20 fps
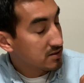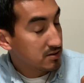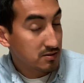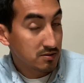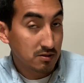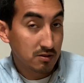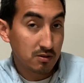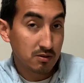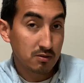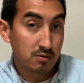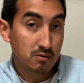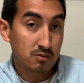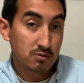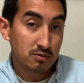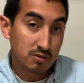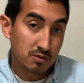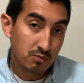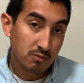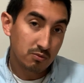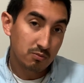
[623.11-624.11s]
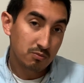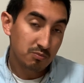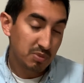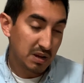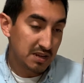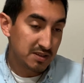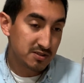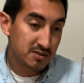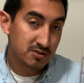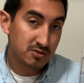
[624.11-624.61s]
So the
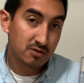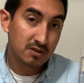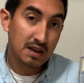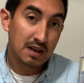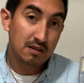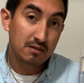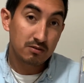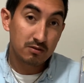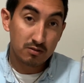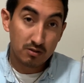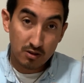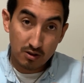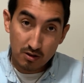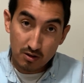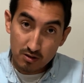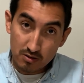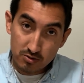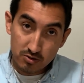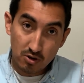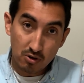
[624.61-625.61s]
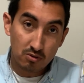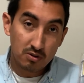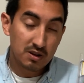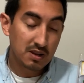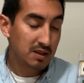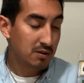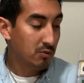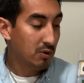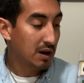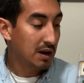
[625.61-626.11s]
pages are not
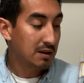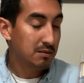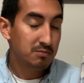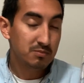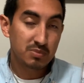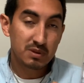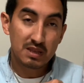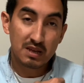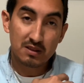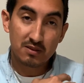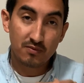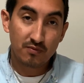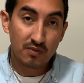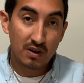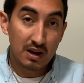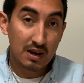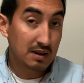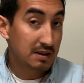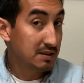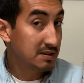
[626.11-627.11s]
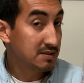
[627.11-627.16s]
totally white, but that's fine.